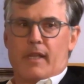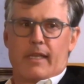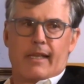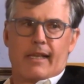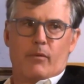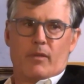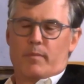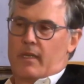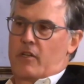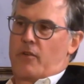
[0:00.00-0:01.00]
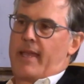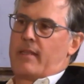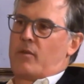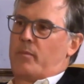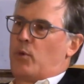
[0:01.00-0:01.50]
thinking I would be a
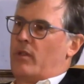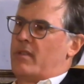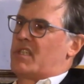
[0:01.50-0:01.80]
great computer,